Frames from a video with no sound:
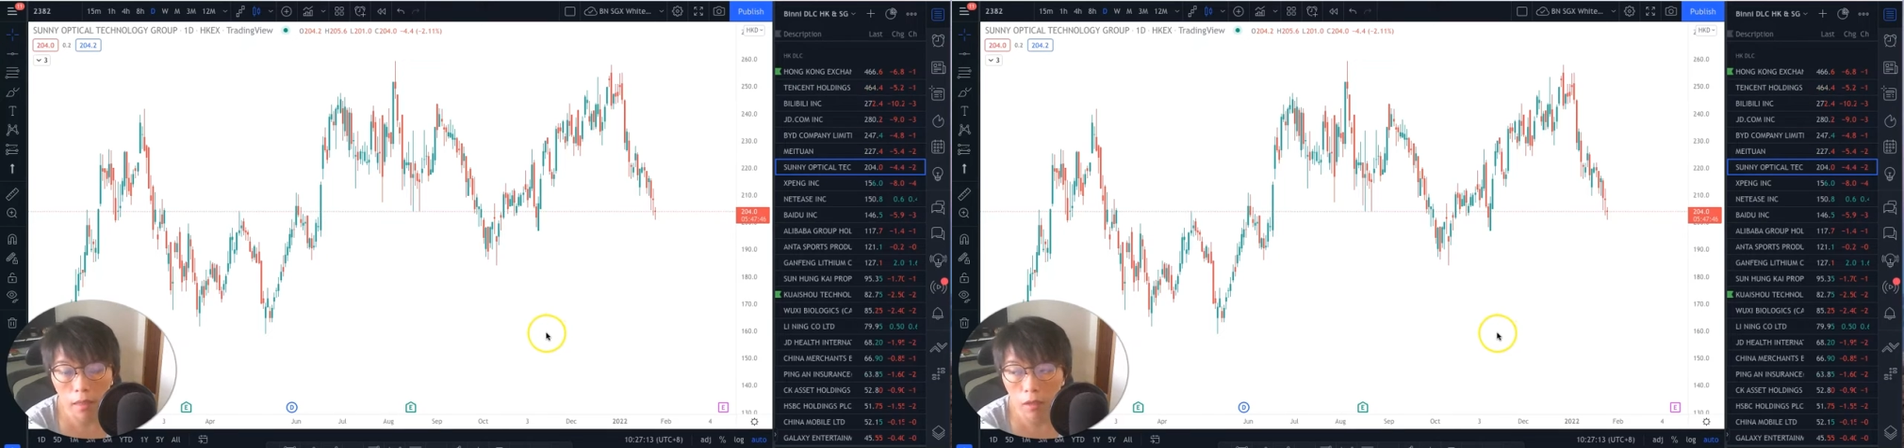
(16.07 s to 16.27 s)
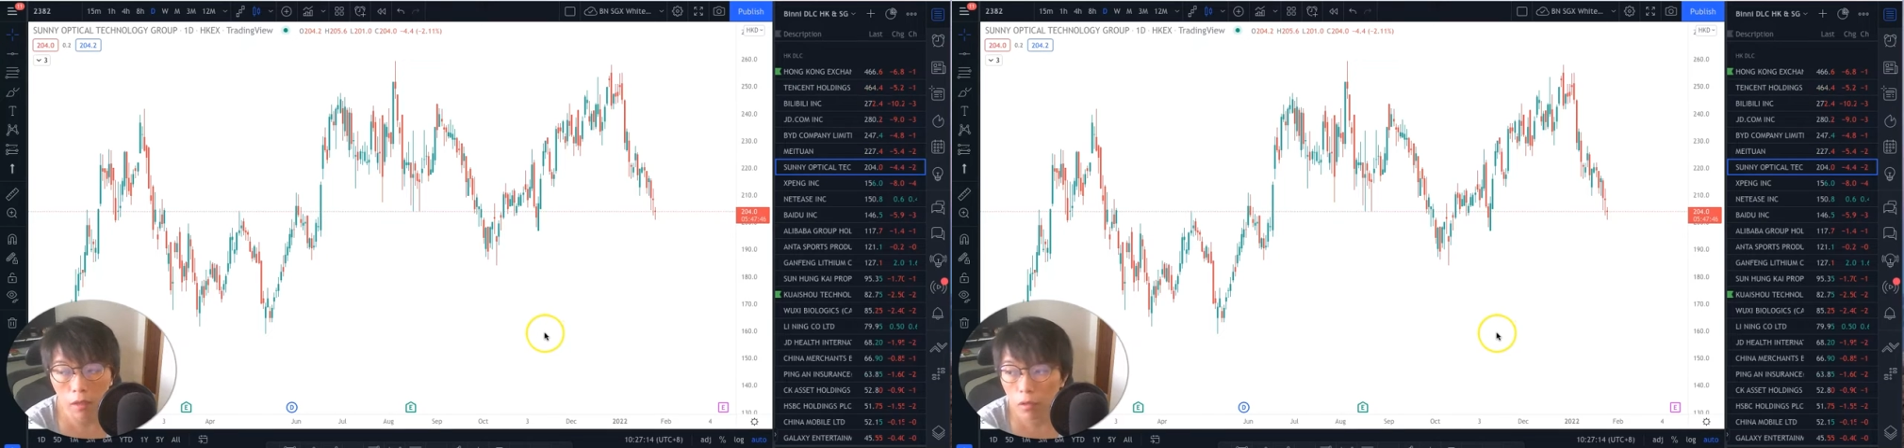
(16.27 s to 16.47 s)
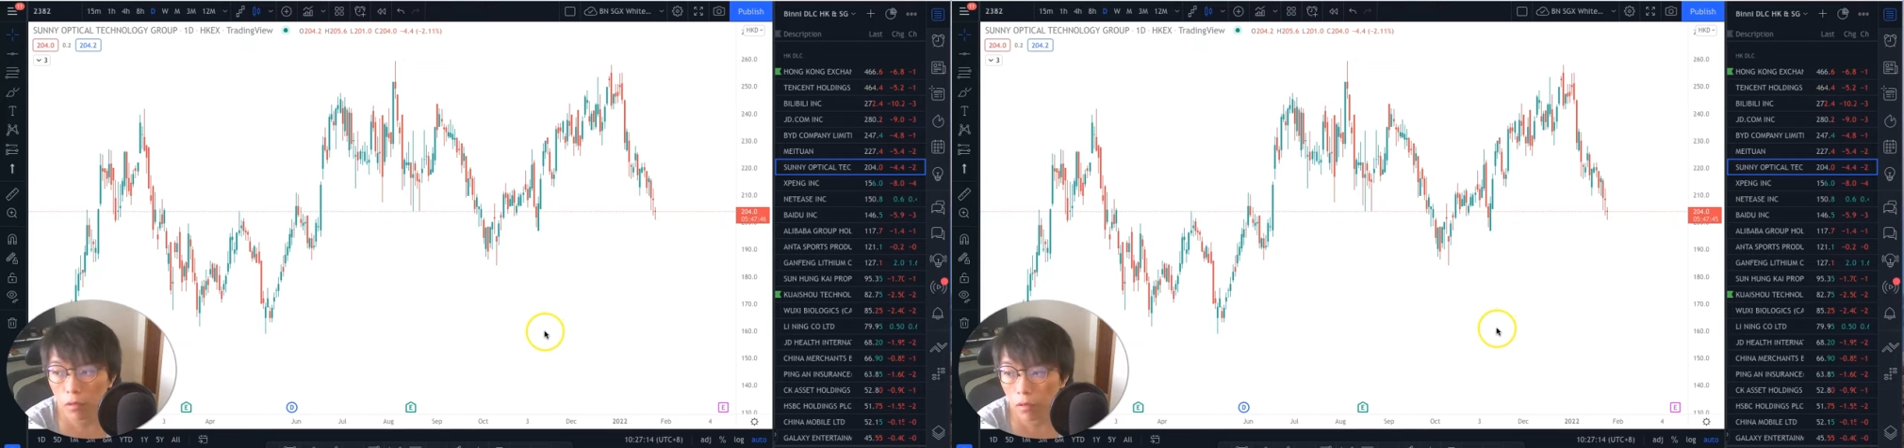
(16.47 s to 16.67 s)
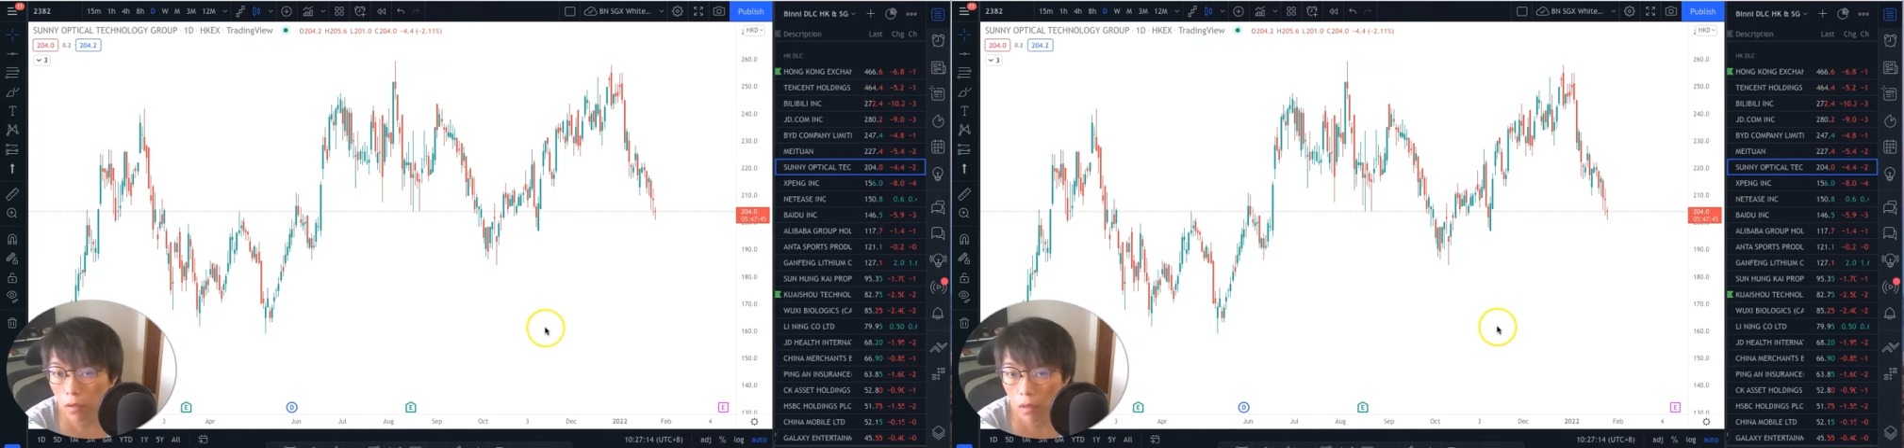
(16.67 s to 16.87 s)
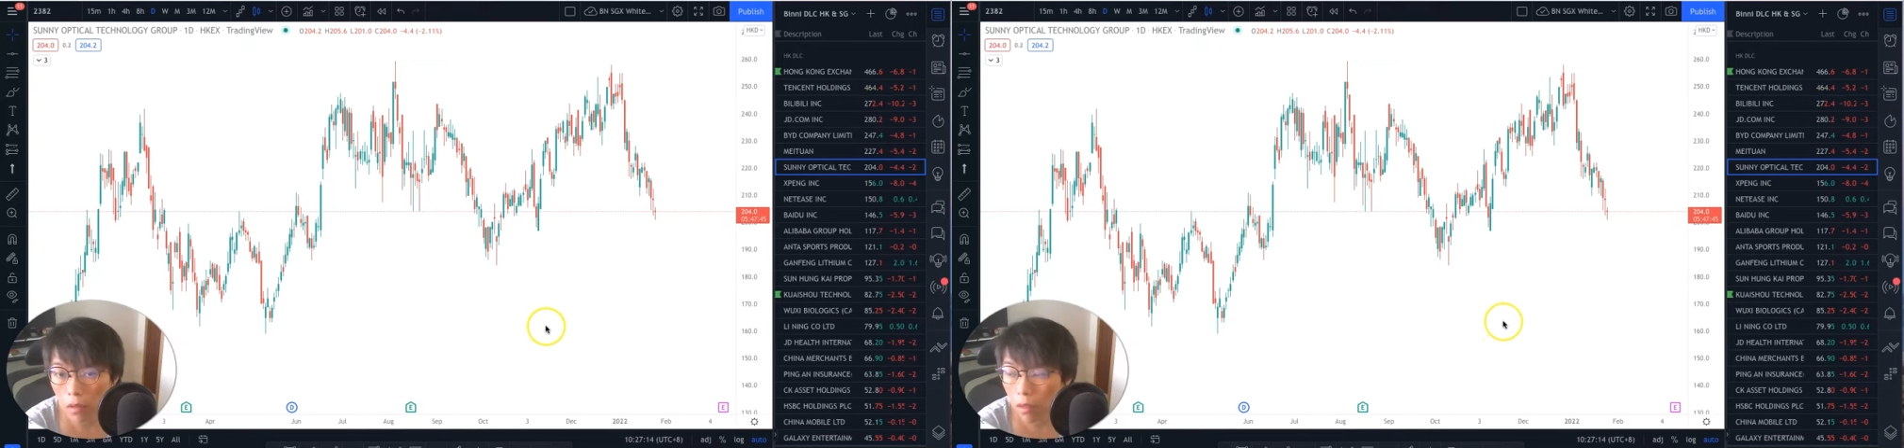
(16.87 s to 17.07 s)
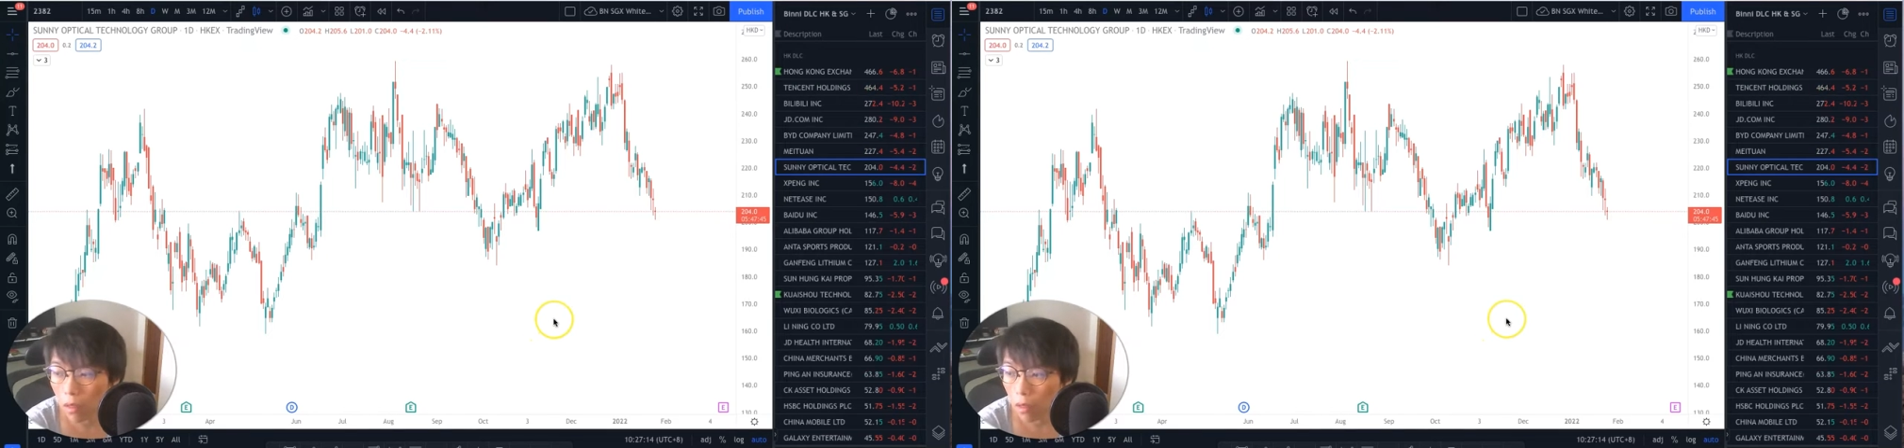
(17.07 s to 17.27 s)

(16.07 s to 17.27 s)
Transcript: into your